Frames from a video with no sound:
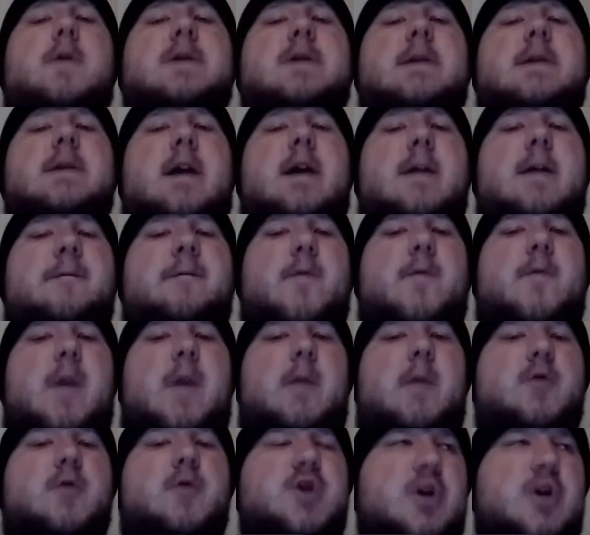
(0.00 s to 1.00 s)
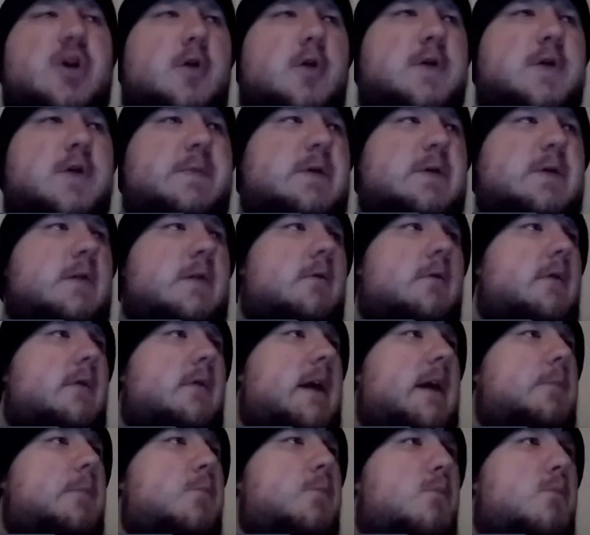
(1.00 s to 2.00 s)
lot of fermentable sugars, particularly
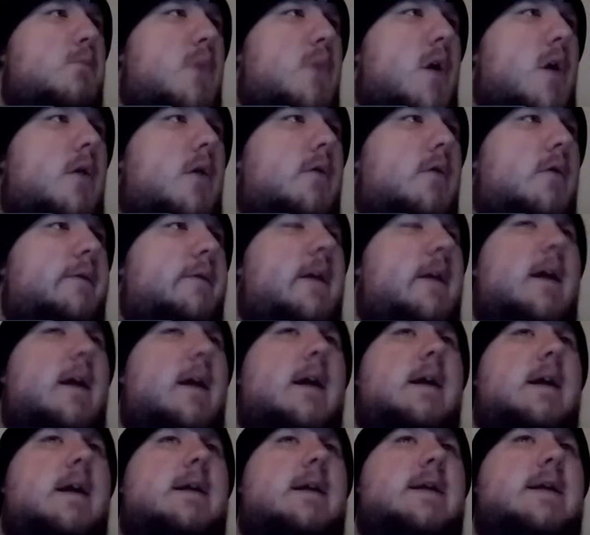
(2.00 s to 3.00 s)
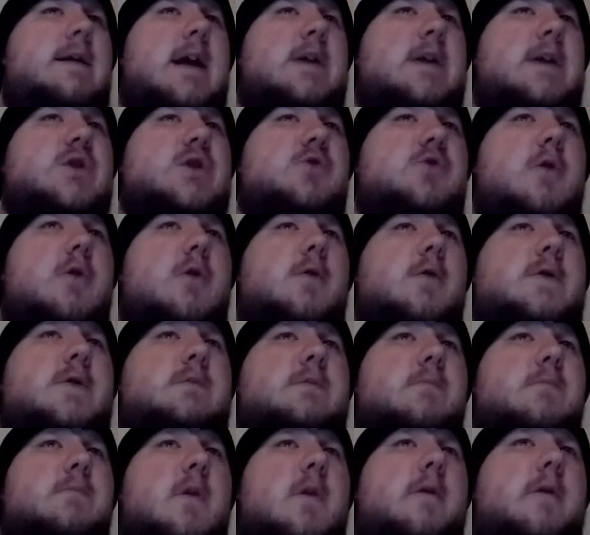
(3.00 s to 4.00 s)
like malt, dextrose,
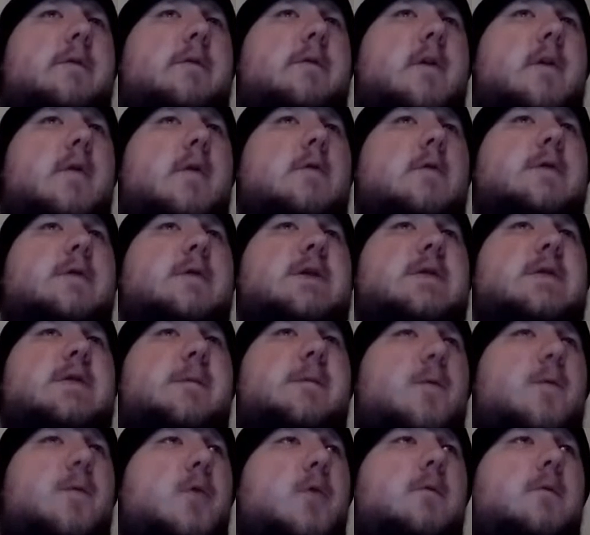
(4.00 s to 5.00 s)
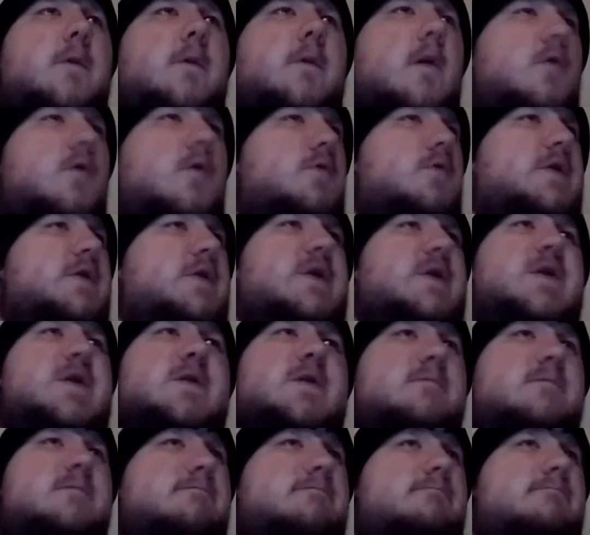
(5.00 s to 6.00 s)
maltose,
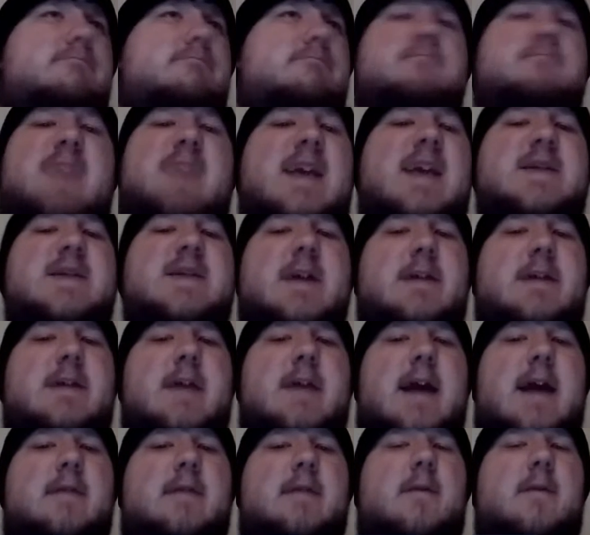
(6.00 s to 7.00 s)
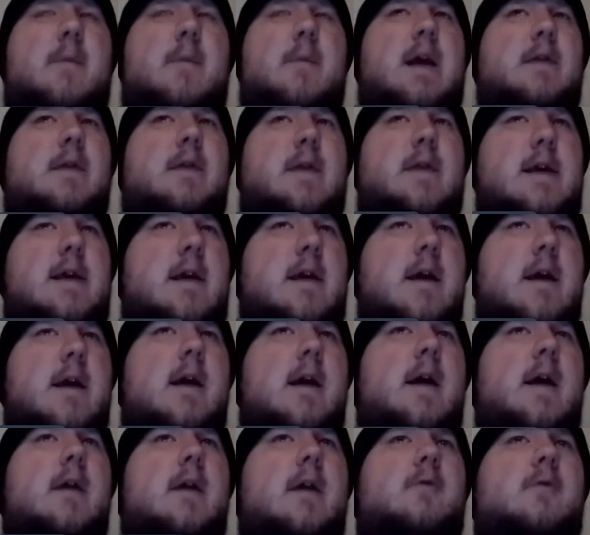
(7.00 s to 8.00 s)
fructose, things like that to make the
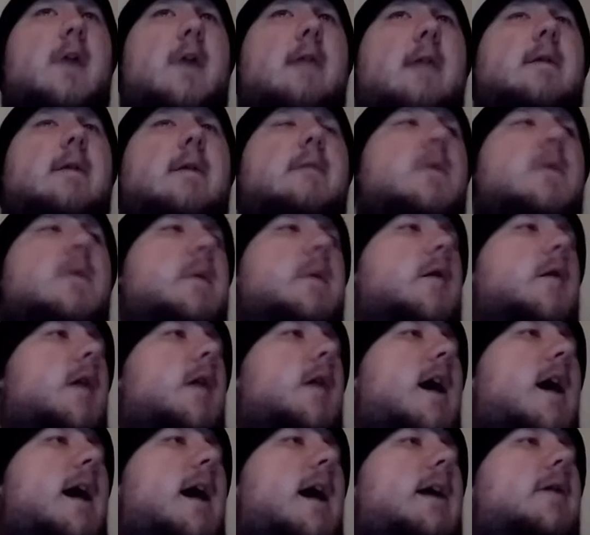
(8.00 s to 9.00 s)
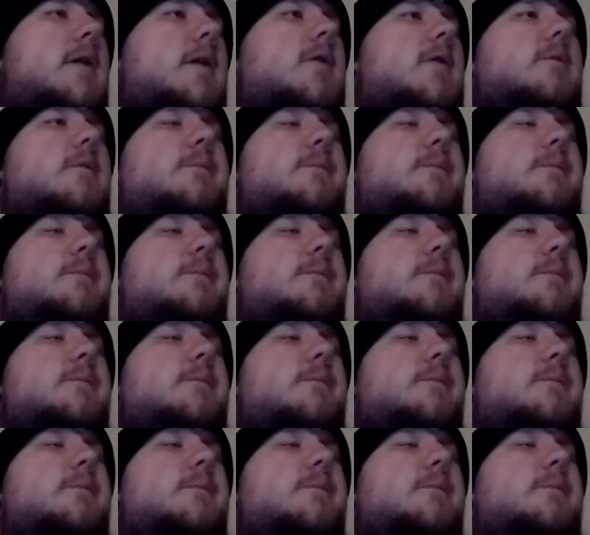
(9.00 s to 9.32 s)
gravity of the beer higher,